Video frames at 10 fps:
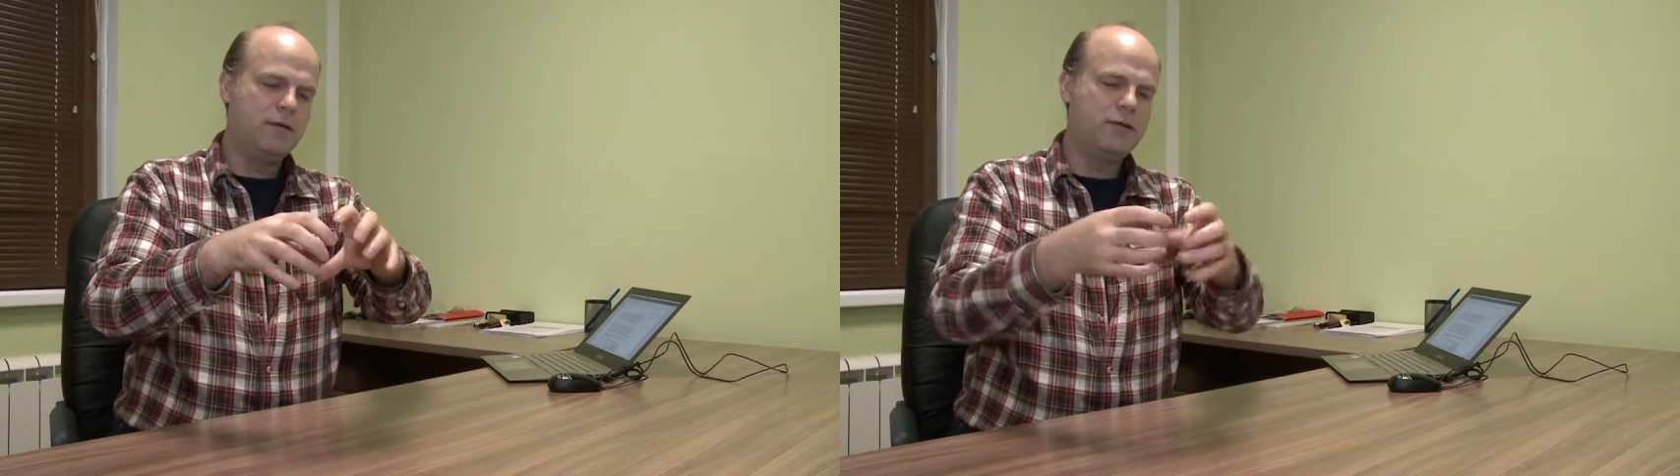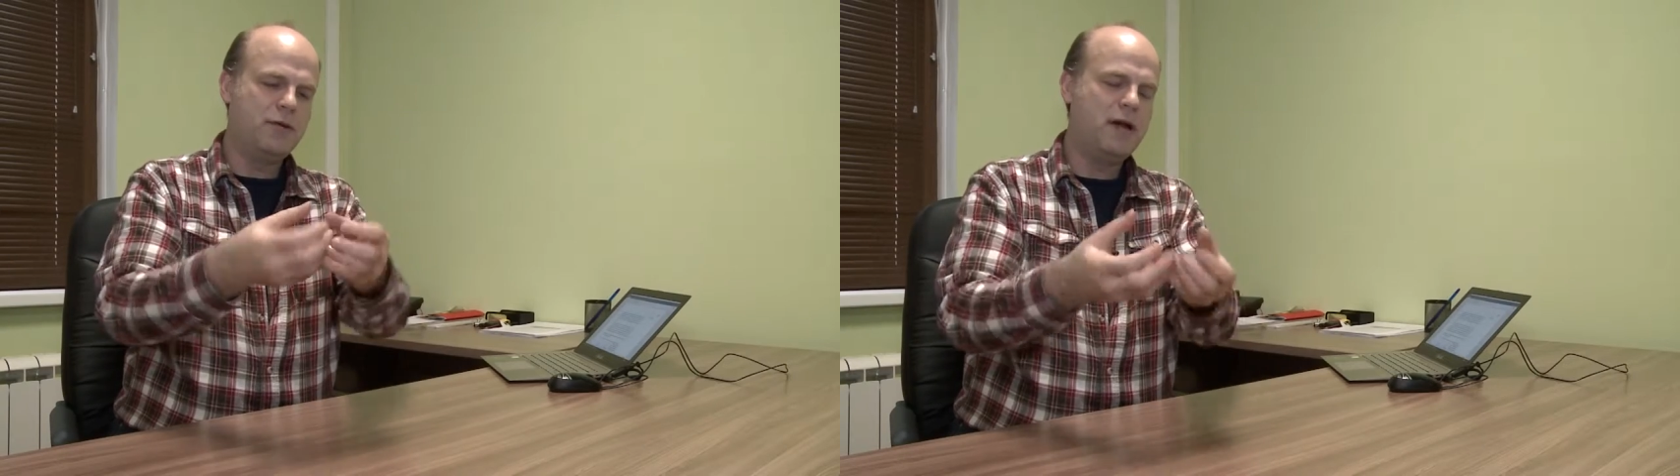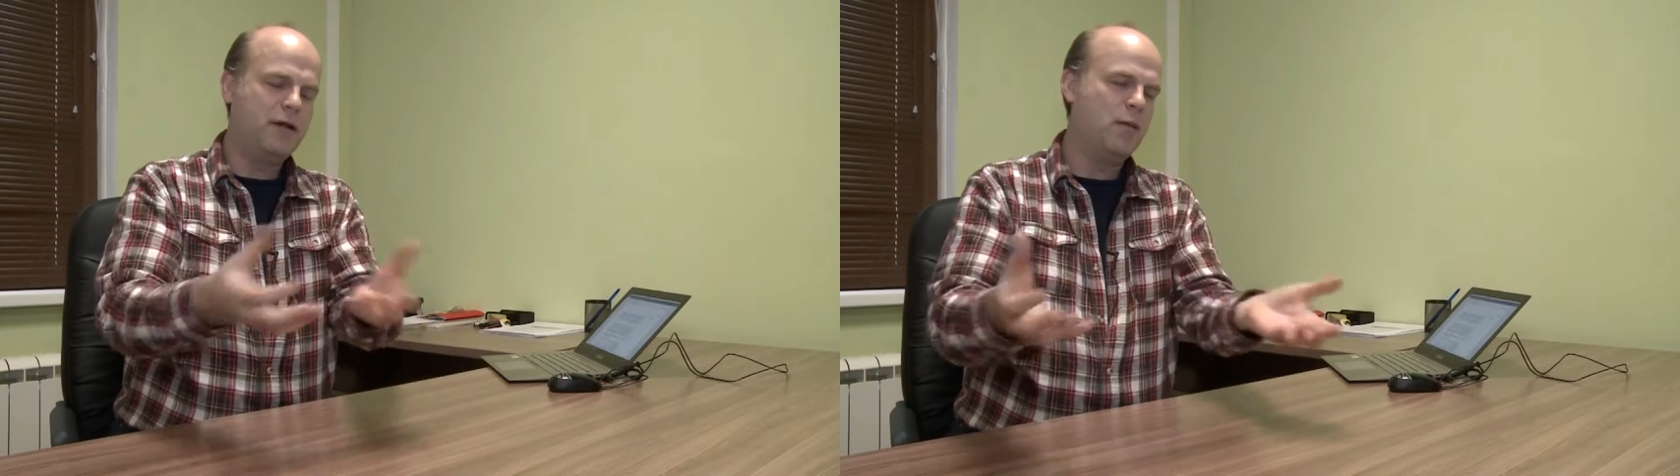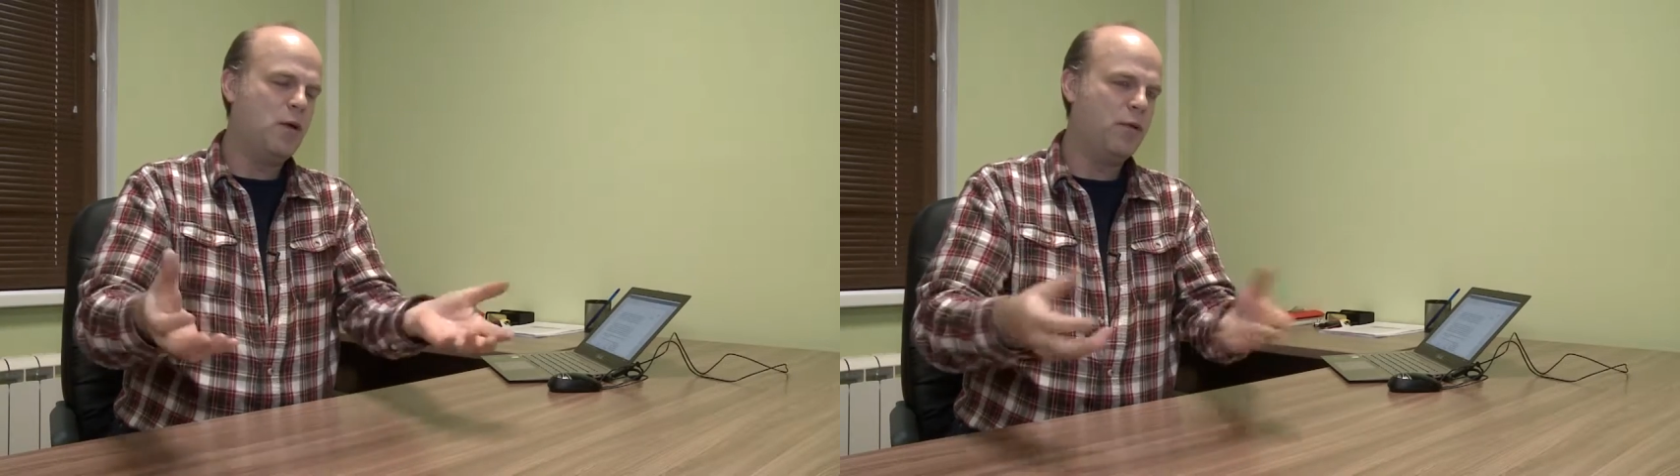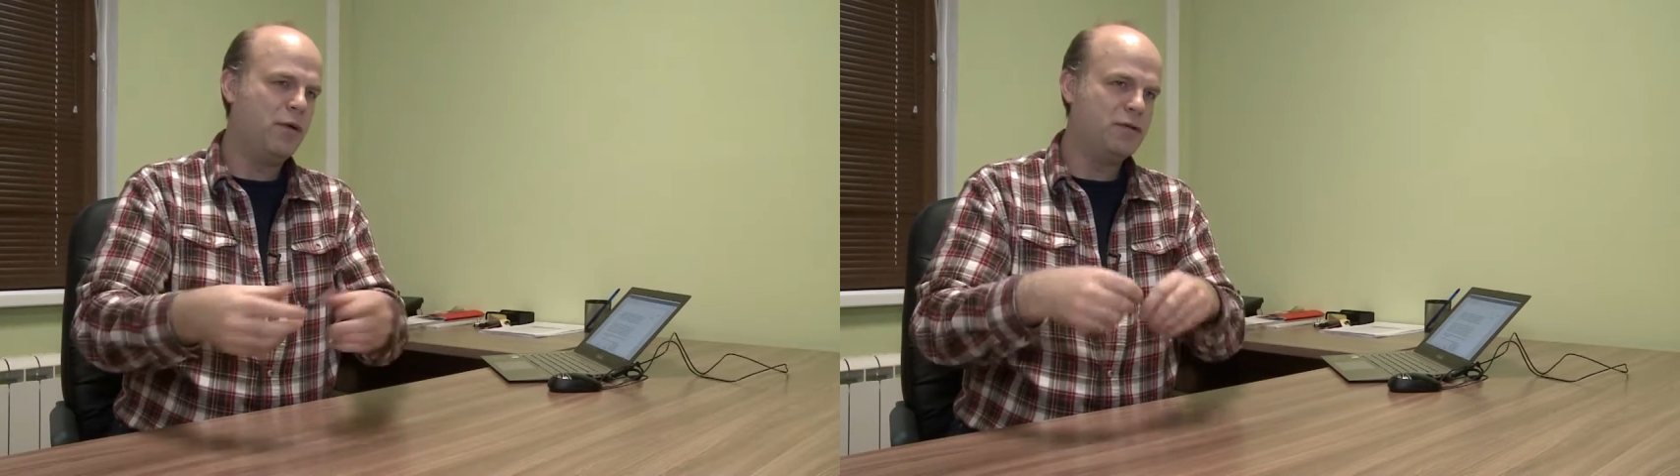to try to
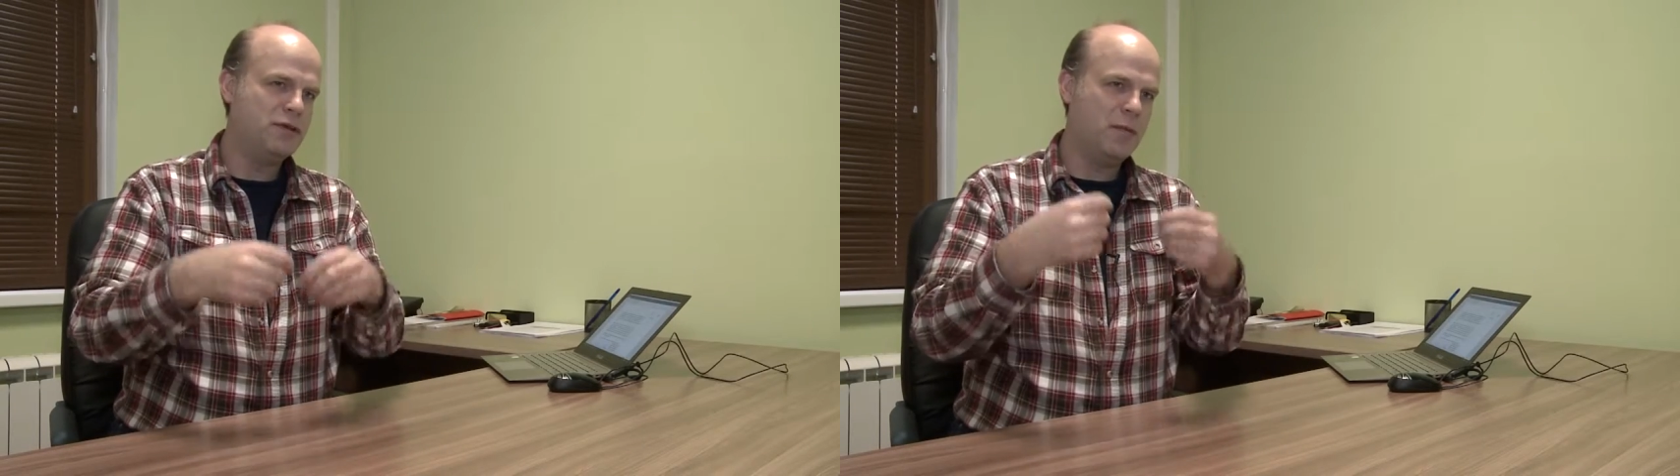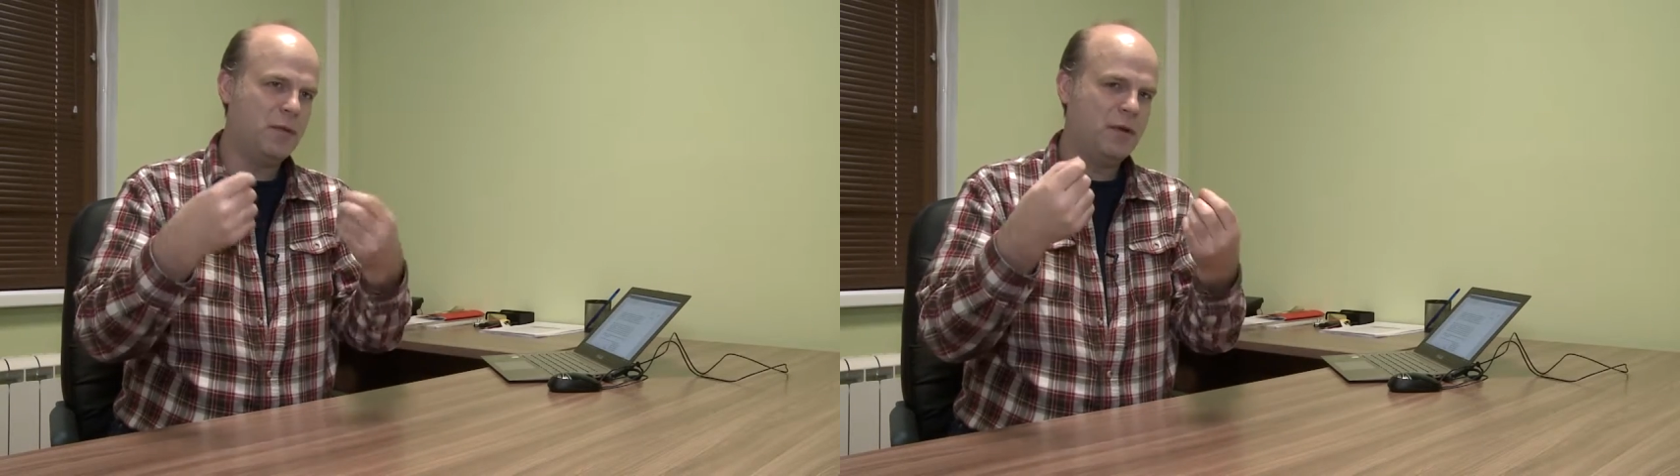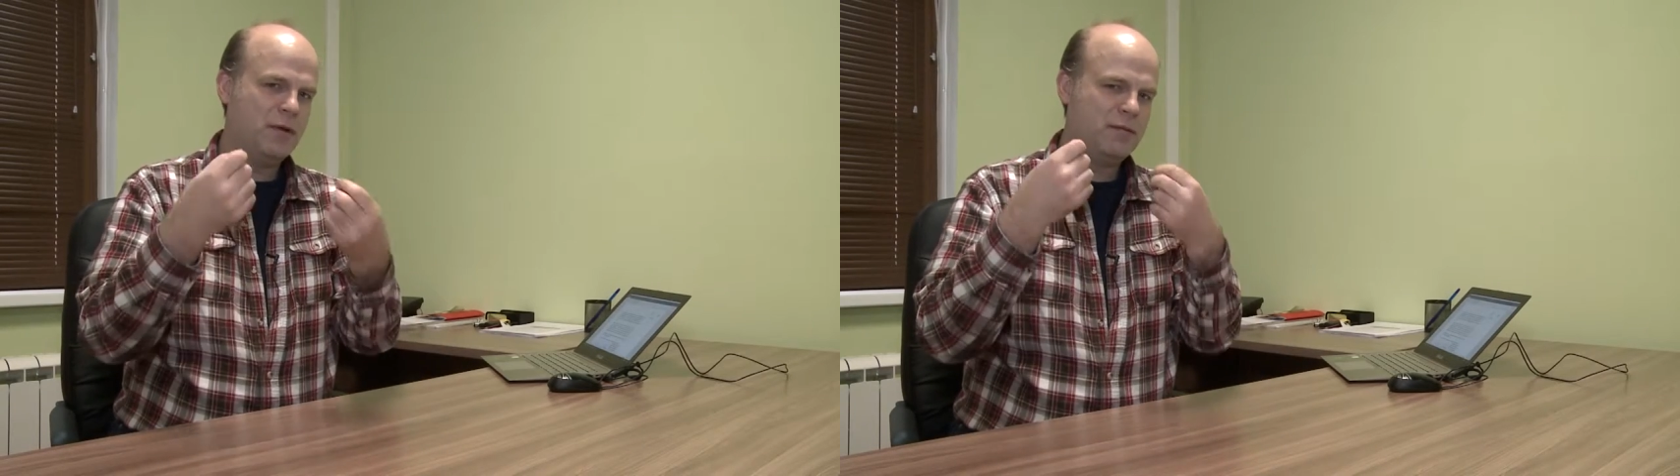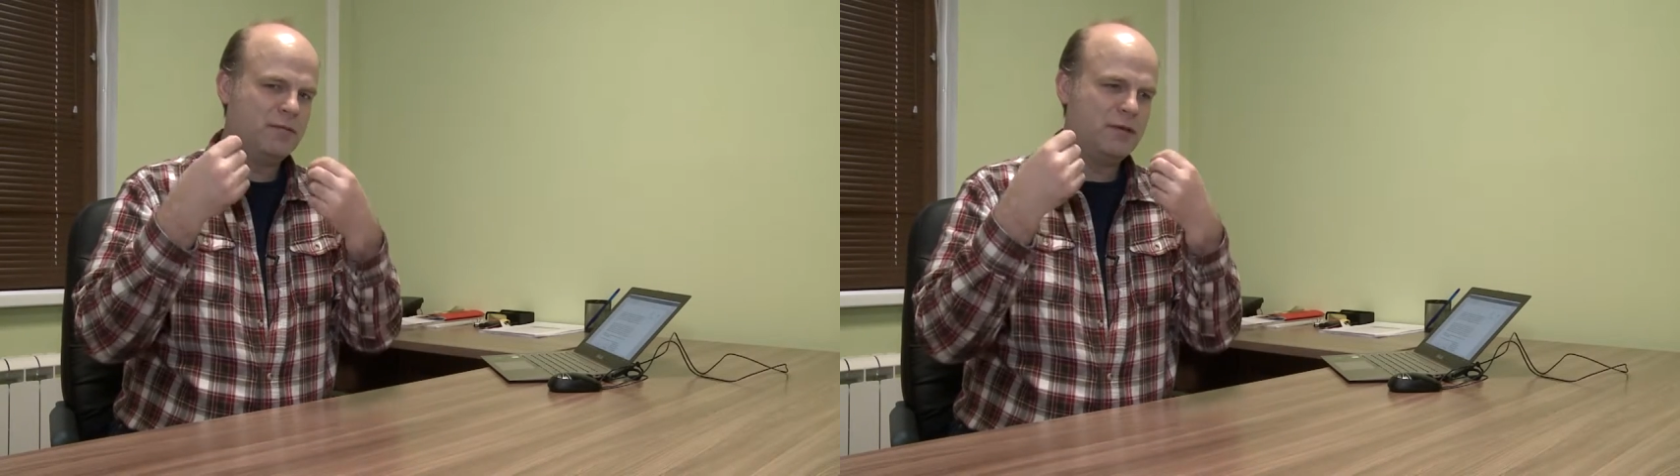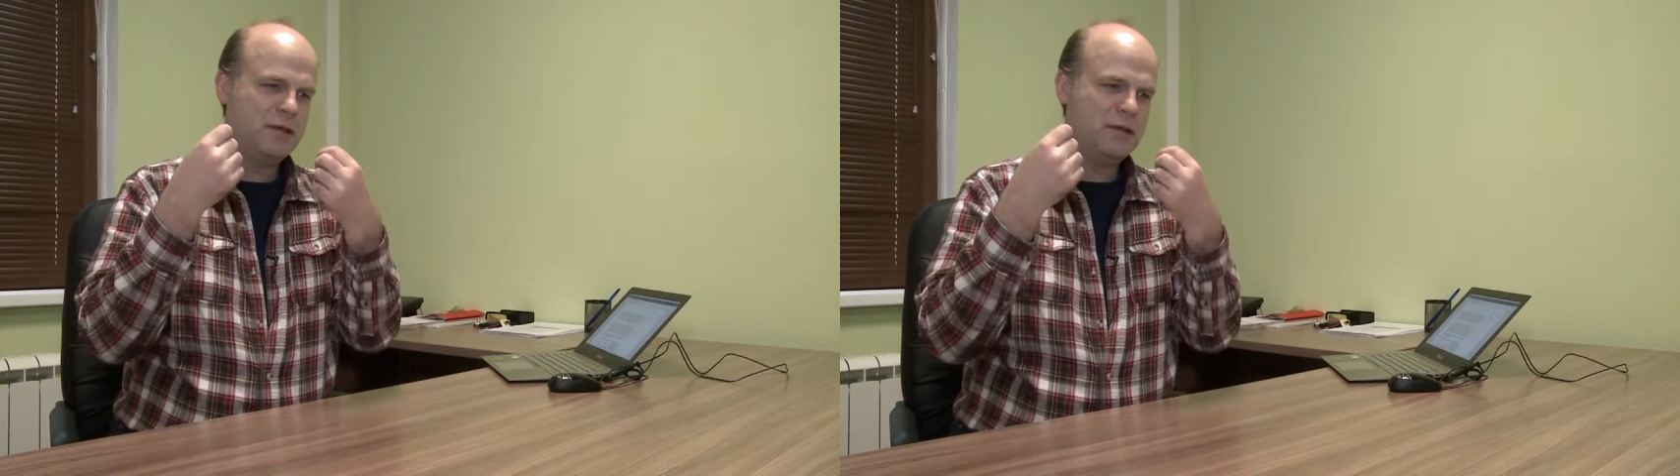come up with something